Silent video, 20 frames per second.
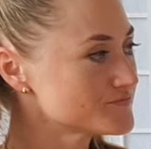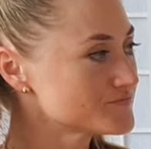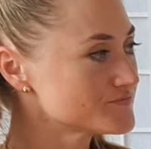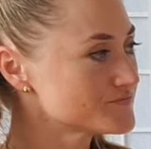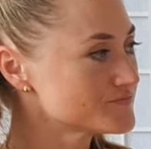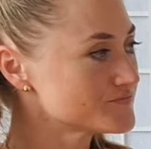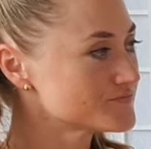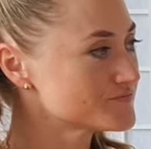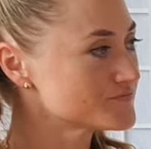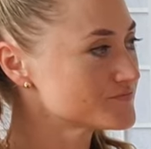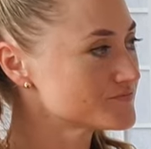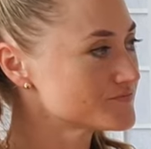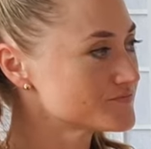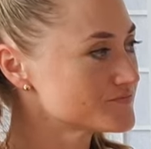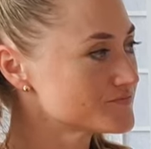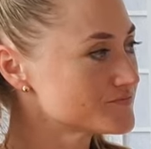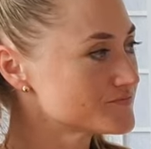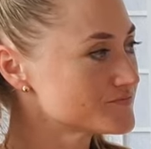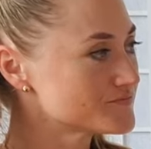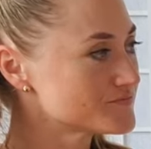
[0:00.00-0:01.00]

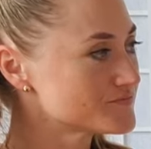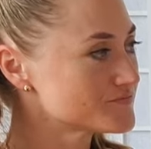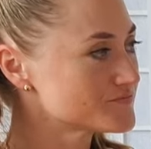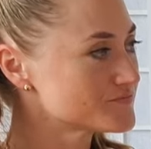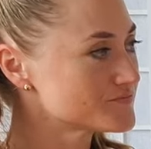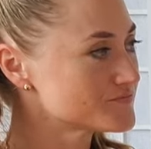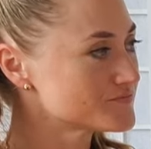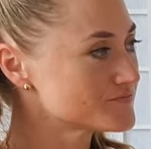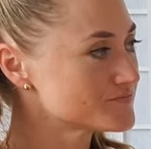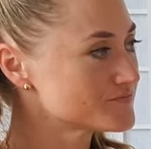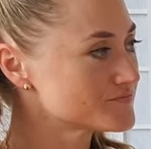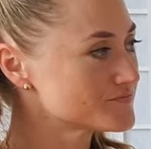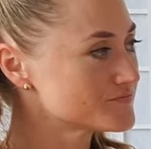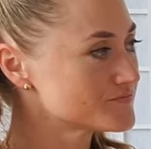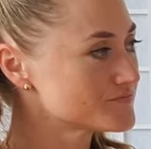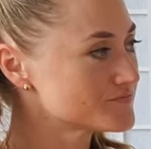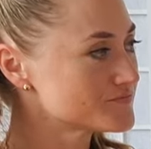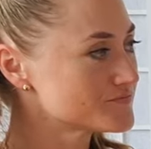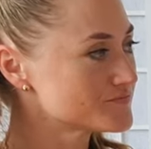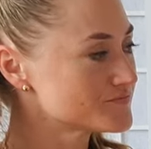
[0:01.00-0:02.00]

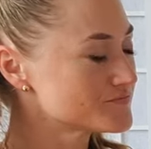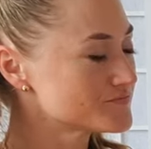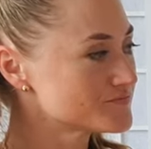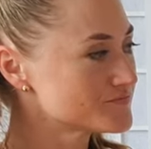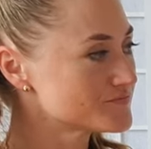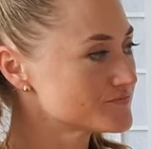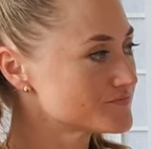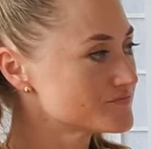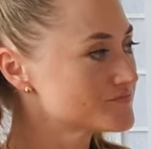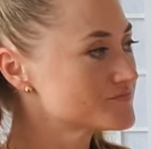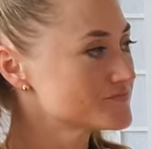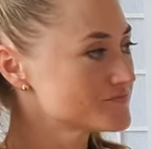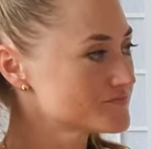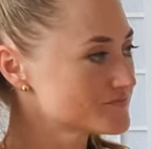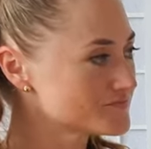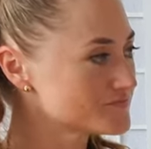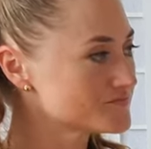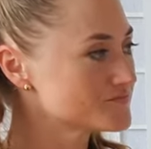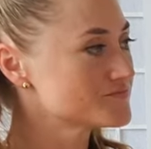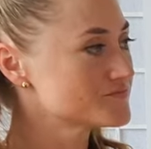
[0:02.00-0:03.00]

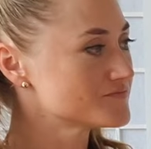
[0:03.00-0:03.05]
[no speech]